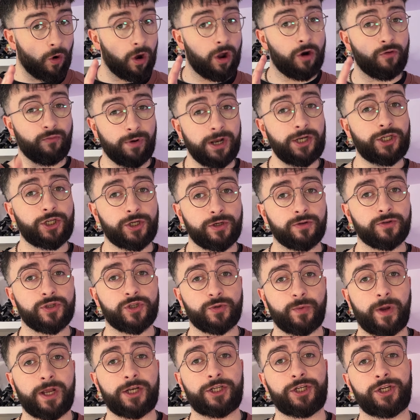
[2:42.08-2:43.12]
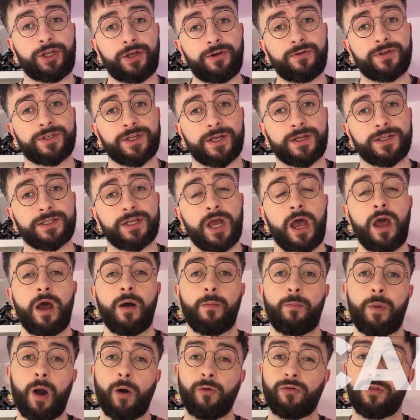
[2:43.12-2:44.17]
original Switch users,
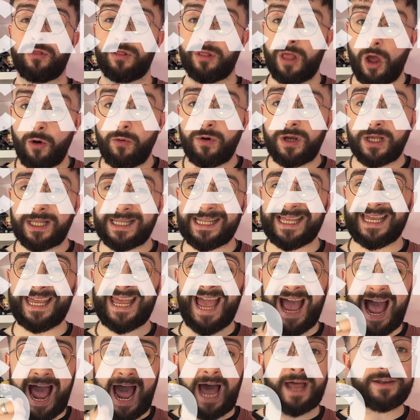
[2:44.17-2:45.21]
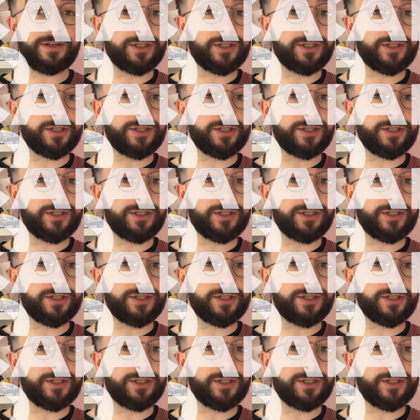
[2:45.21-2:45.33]
both locally and